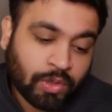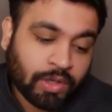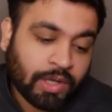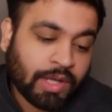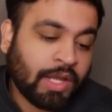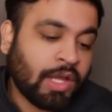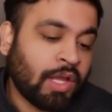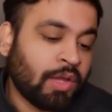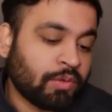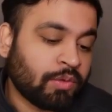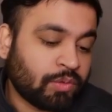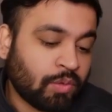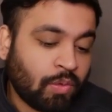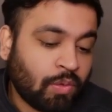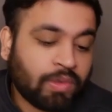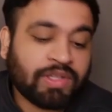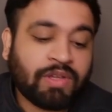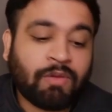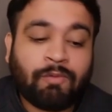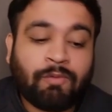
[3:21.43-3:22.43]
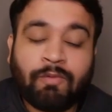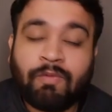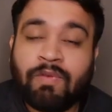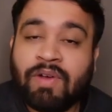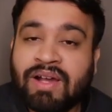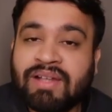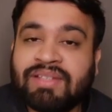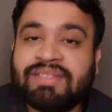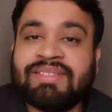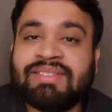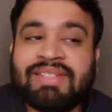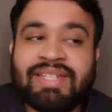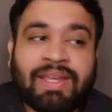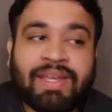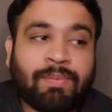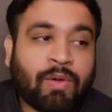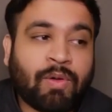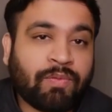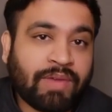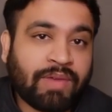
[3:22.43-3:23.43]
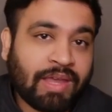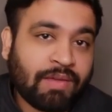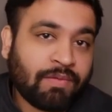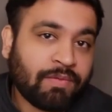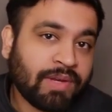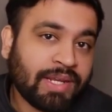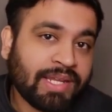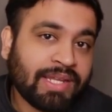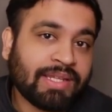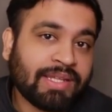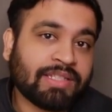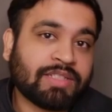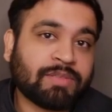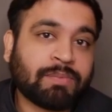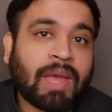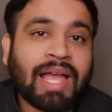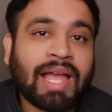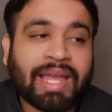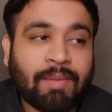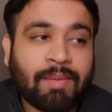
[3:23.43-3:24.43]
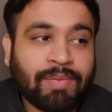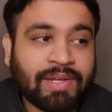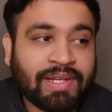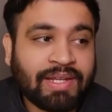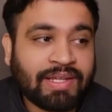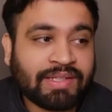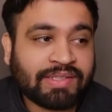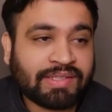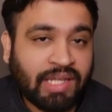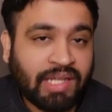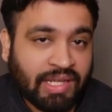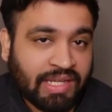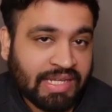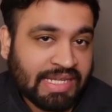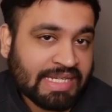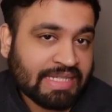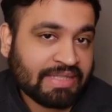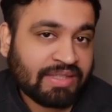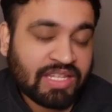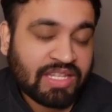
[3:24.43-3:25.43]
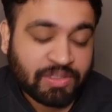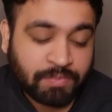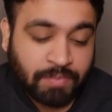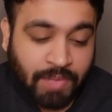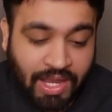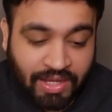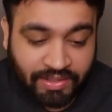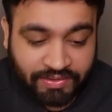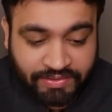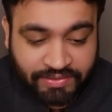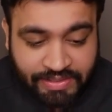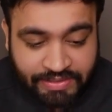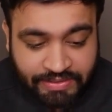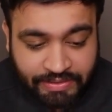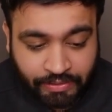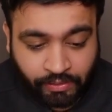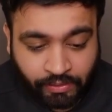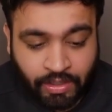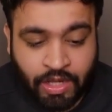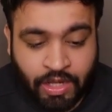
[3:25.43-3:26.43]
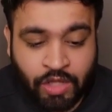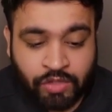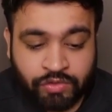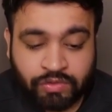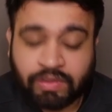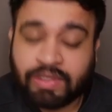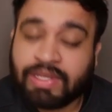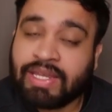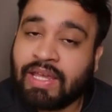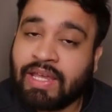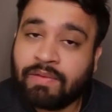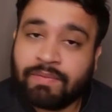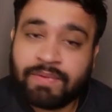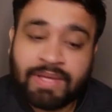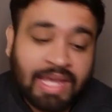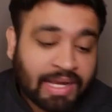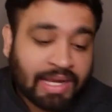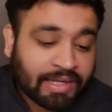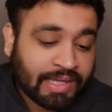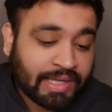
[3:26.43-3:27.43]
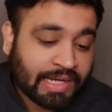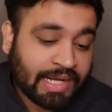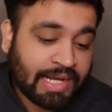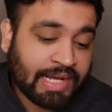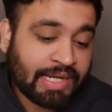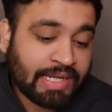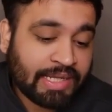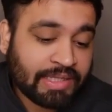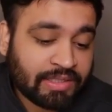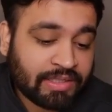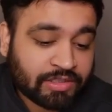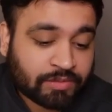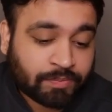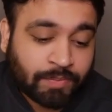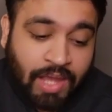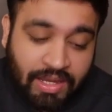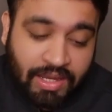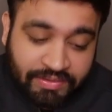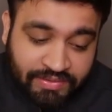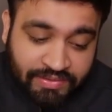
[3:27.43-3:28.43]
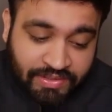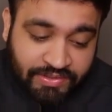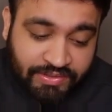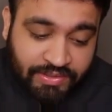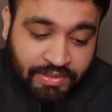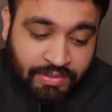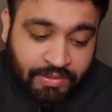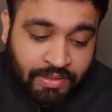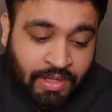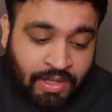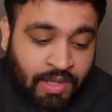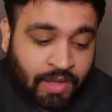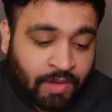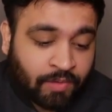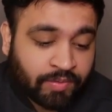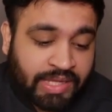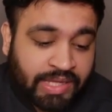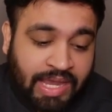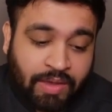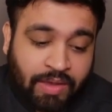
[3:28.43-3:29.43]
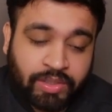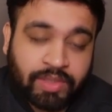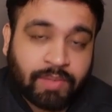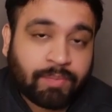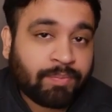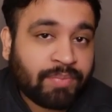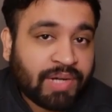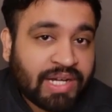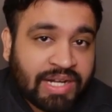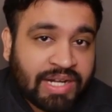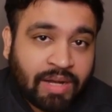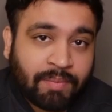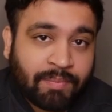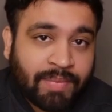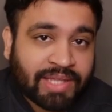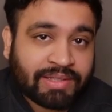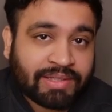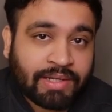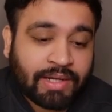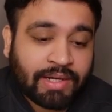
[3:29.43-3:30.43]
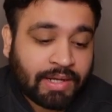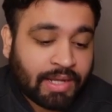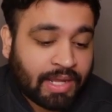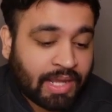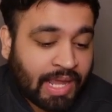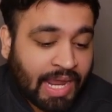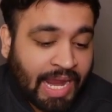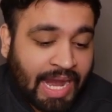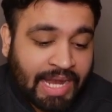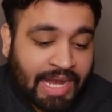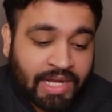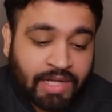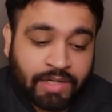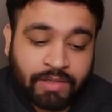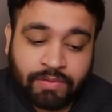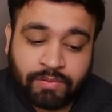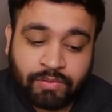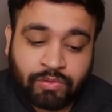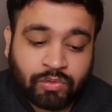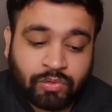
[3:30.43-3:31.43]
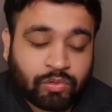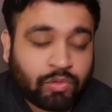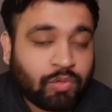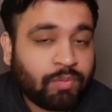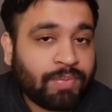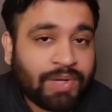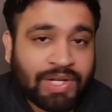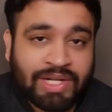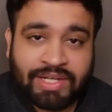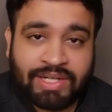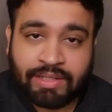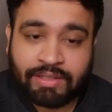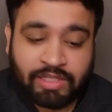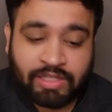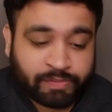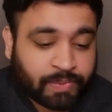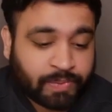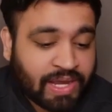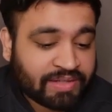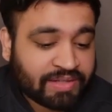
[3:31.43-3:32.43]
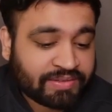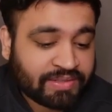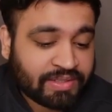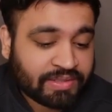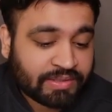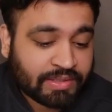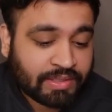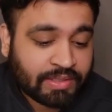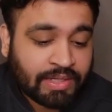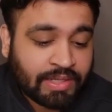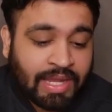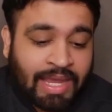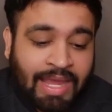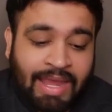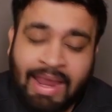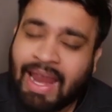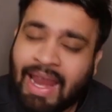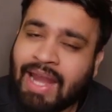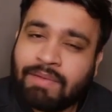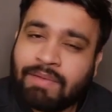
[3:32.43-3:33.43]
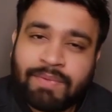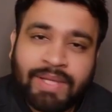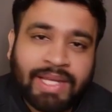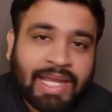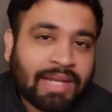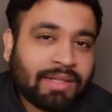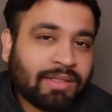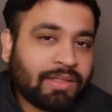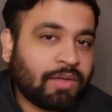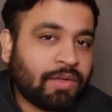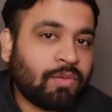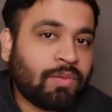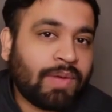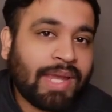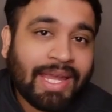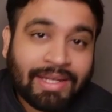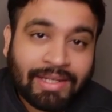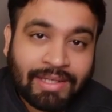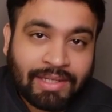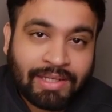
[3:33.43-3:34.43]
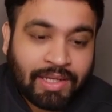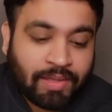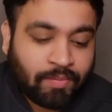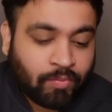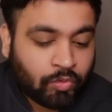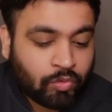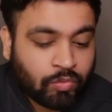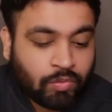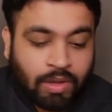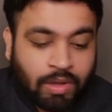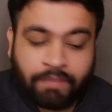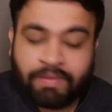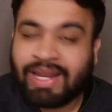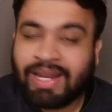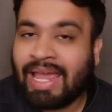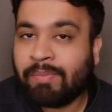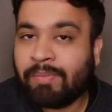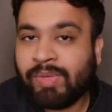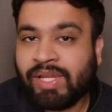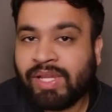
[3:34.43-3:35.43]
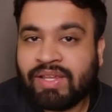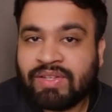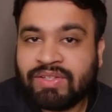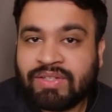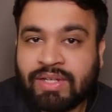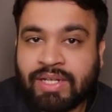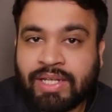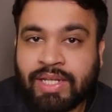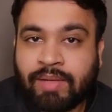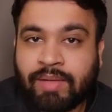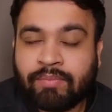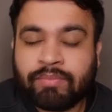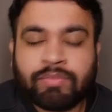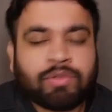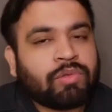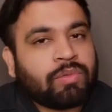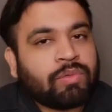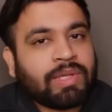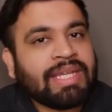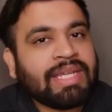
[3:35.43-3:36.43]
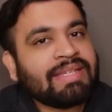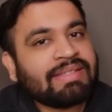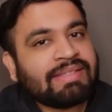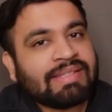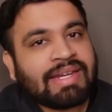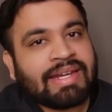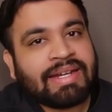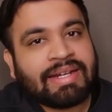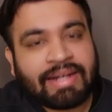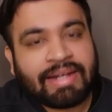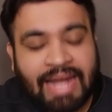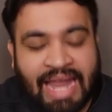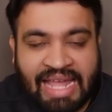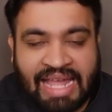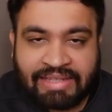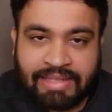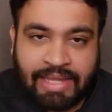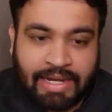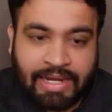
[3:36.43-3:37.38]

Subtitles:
So the first step of every Spark application is the Spark session. So here we are creating the Spark session. We have the builder method, and so to build the Spark session, and we can give any name to our application name to easily track that.